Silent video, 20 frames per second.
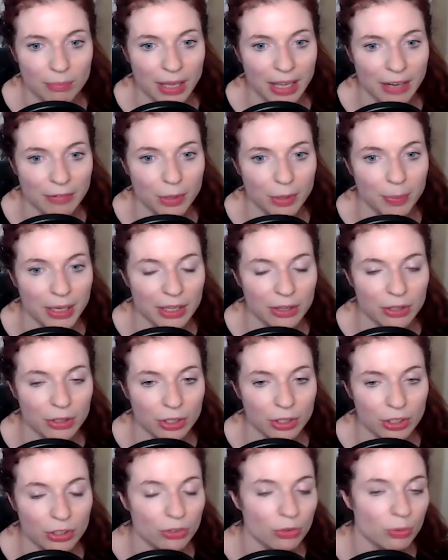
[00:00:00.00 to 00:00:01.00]
everybody
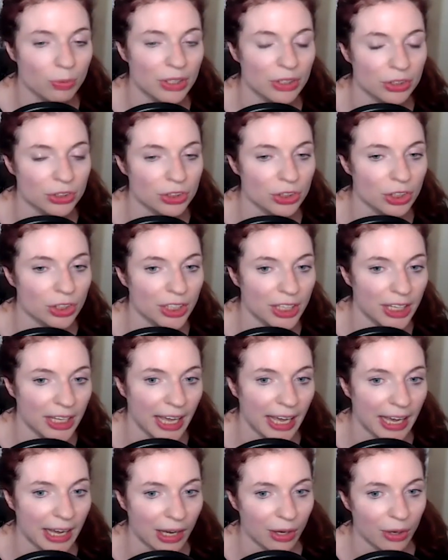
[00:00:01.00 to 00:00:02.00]
learns when they're starting
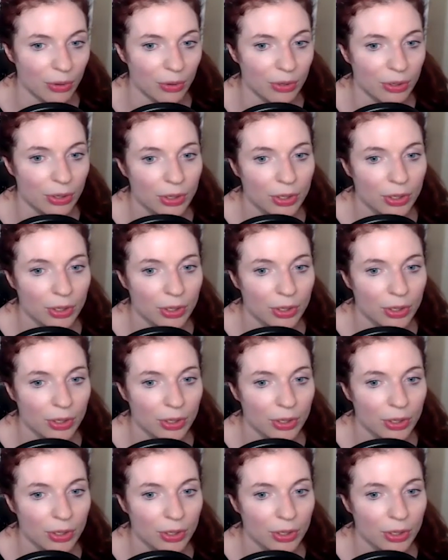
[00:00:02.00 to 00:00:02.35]
out,